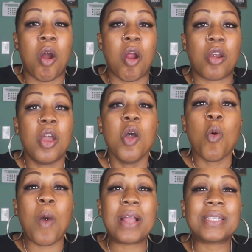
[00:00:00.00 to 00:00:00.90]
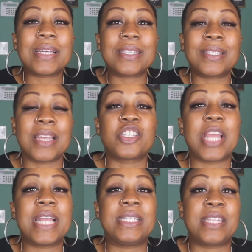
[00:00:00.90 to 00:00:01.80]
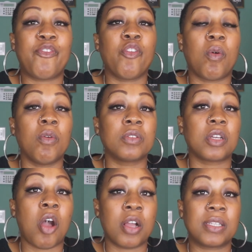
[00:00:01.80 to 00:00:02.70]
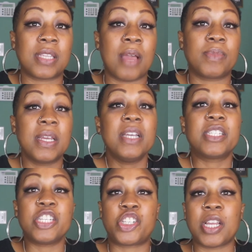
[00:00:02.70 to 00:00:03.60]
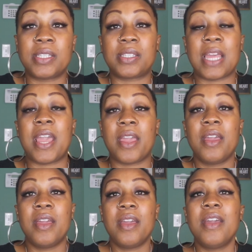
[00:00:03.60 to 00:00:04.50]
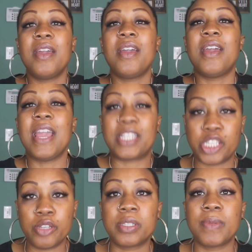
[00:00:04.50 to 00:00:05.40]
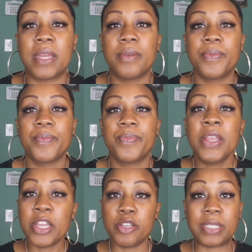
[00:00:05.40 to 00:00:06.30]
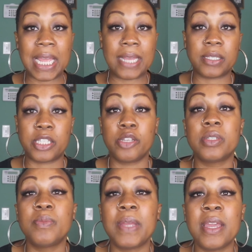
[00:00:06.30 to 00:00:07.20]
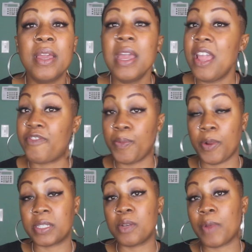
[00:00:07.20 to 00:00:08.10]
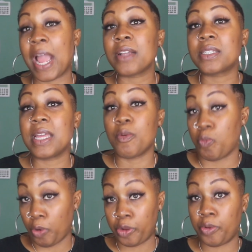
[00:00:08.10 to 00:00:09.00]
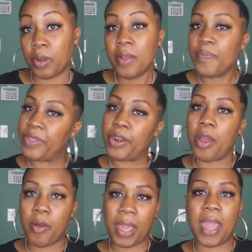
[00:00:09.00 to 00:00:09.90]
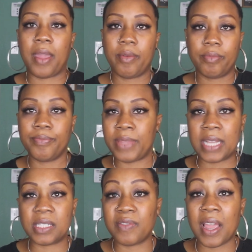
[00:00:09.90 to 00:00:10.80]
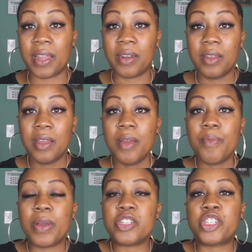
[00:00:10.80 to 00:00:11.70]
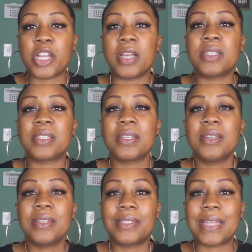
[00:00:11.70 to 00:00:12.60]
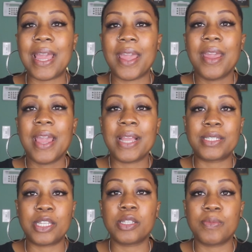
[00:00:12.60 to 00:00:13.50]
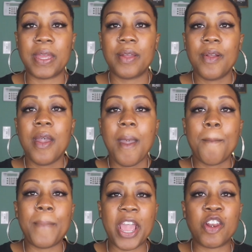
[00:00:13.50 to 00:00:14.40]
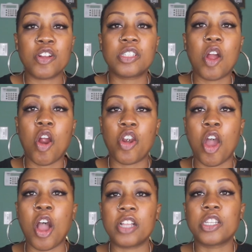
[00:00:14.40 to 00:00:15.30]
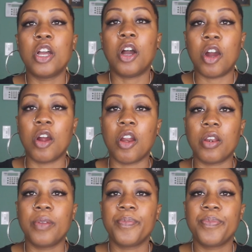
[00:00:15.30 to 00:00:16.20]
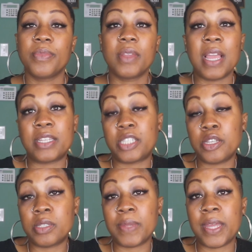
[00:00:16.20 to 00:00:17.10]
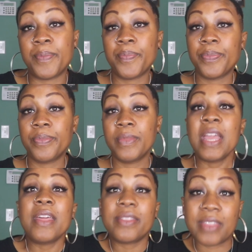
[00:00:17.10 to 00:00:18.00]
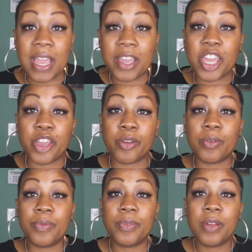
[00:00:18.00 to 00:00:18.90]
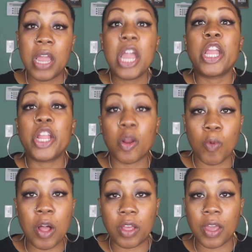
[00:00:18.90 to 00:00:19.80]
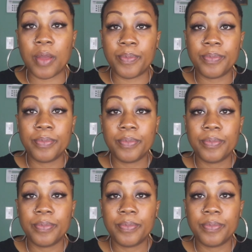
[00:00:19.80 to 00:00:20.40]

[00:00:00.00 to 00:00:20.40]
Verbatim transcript: hard why is that such a difficult concept to just say excuse me you say excuse me if the person reacts rude then okay that's fine but just say excuse me manners are not hard excuse me thank you you're welcome